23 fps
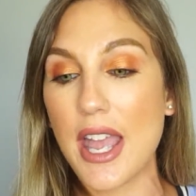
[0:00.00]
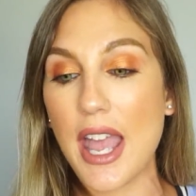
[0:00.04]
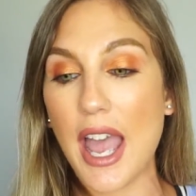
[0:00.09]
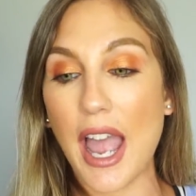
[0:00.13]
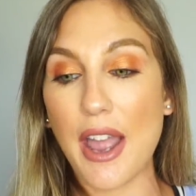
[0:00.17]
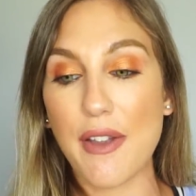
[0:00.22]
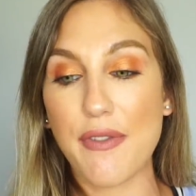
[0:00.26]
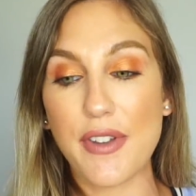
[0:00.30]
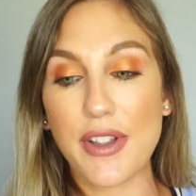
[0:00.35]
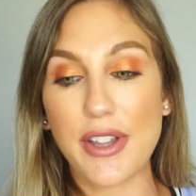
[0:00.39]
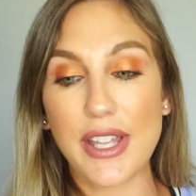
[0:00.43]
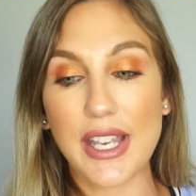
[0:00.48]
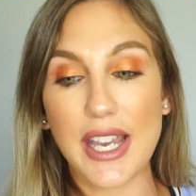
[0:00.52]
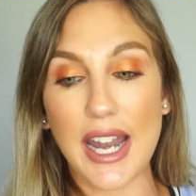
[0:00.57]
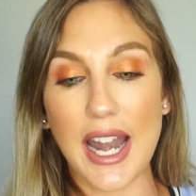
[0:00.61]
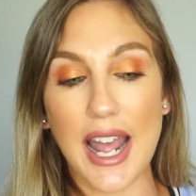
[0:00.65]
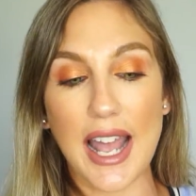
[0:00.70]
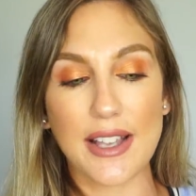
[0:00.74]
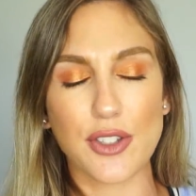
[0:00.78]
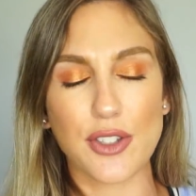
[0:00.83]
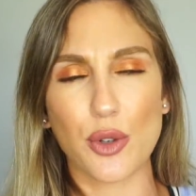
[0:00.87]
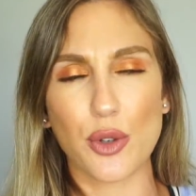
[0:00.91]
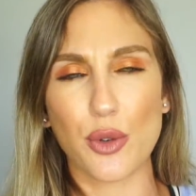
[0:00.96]
I feel like it
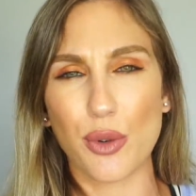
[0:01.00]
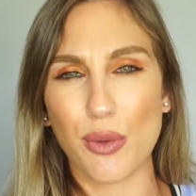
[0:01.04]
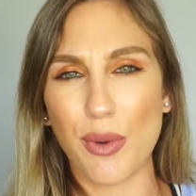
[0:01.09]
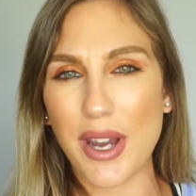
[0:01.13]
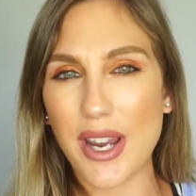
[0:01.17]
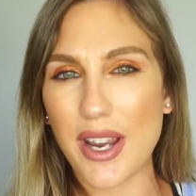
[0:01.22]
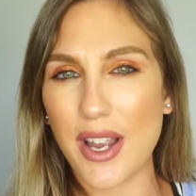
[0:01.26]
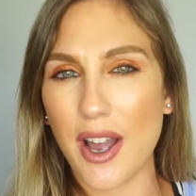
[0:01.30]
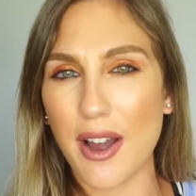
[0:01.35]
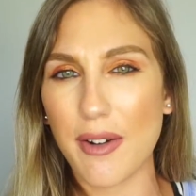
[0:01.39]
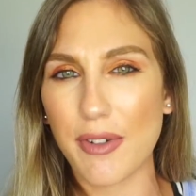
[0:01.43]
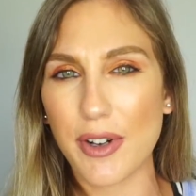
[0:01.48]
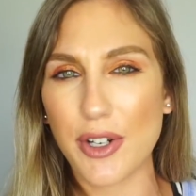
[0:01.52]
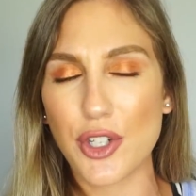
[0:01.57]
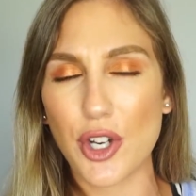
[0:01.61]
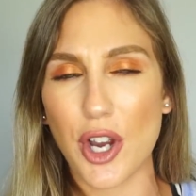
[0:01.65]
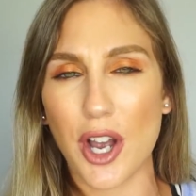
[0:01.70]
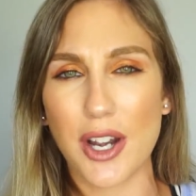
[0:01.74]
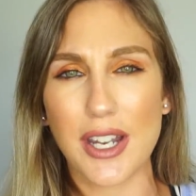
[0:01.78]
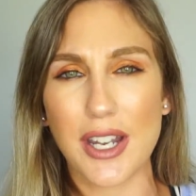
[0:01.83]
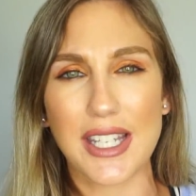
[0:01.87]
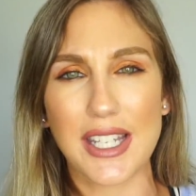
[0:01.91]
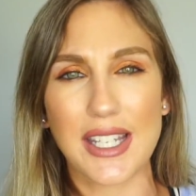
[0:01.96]
has a great coverage
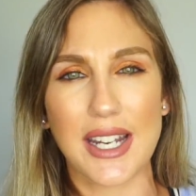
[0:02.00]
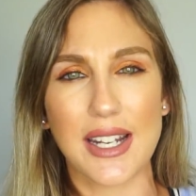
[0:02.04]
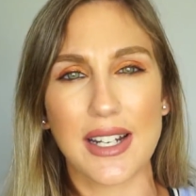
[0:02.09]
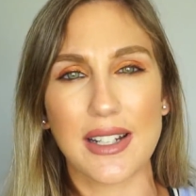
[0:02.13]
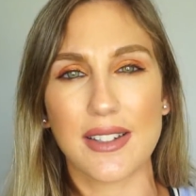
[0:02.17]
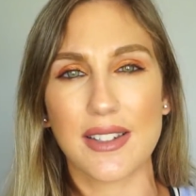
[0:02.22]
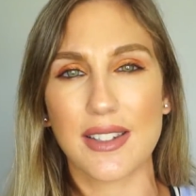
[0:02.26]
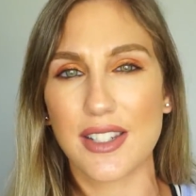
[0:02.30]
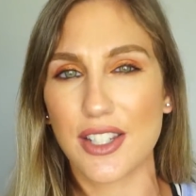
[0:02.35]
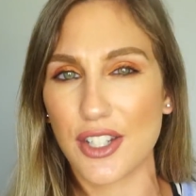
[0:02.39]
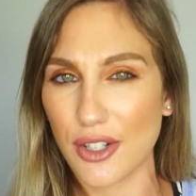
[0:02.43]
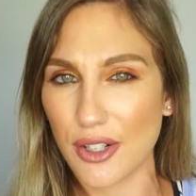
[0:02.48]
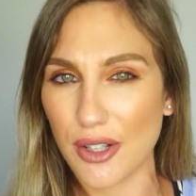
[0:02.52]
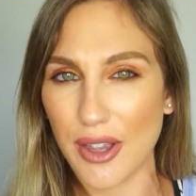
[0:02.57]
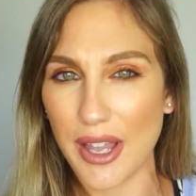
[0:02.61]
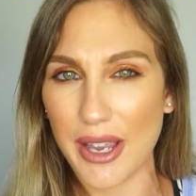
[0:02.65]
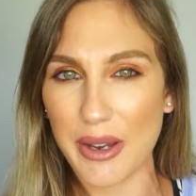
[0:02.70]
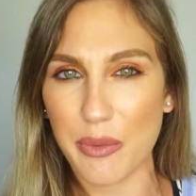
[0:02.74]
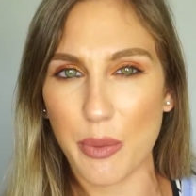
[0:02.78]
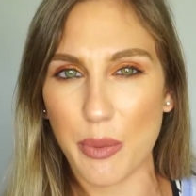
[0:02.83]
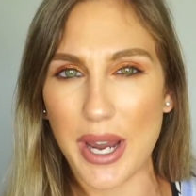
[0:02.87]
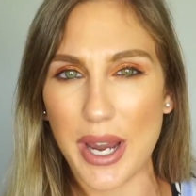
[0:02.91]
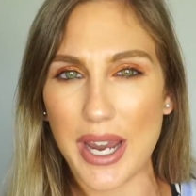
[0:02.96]
on it yet it's still
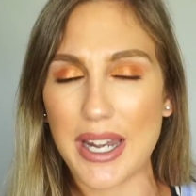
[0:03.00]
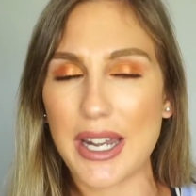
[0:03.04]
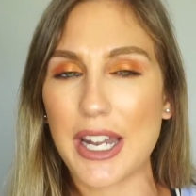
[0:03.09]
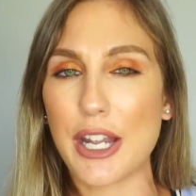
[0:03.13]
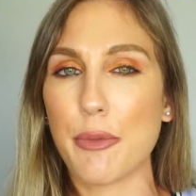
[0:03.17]
lightweight.